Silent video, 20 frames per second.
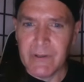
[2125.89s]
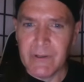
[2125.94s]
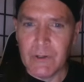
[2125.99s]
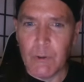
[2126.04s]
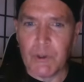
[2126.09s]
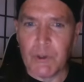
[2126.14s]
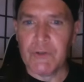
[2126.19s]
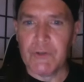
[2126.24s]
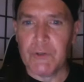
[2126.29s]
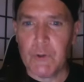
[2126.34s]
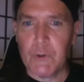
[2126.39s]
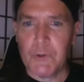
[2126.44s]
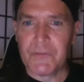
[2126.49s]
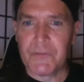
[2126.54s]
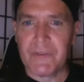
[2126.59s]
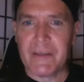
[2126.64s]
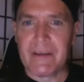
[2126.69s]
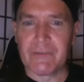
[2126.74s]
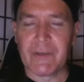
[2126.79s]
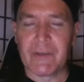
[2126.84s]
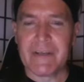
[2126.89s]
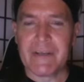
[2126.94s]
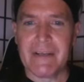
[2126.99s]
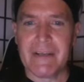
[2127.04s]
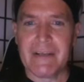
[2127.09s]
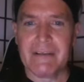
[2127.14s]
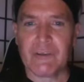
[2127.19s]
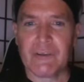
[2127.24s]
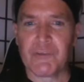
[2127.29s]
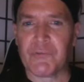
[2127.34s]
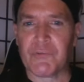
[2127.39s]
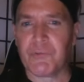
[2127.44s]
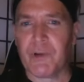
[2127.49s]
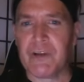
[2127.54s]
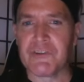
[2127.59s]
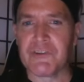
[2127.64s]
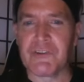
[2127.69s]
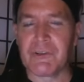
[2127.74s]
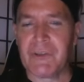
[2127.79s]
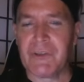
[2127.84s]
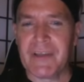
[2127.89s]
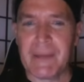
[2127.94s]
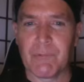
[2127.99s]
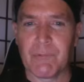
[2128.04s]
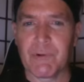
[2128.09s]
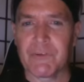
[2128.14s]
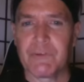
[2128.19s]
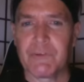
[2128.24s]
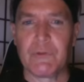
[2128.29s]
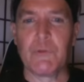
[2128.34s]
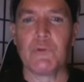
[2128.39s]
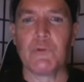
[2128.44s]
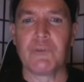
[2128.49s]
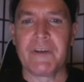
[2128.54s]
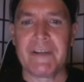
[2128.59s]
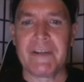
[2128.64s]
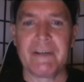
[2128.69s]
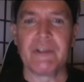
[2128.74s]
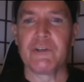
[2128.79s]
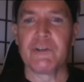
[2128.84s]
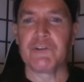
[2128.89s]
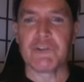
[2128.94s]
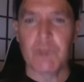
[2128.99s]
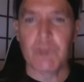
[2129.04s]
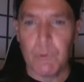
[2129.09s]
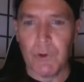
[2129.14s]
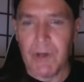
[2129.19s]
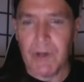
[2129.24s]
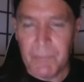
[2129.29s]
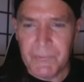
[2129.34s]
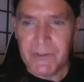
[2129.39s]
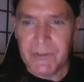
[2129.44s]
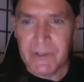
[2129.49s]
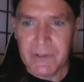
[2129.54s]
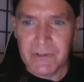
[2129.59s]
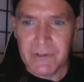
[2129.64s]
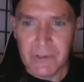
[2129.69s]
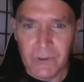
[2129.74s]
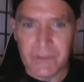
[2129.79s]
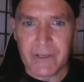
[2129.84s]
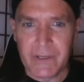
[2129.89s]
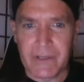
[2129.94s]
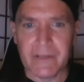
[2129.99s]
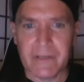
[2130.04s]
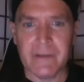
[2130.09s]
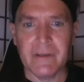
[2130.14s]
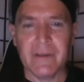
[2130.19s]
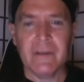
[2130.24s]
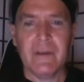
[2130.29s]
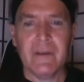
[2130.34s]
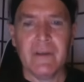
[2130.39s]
who could do things like getting this French glamorous news lady to show up. Okay.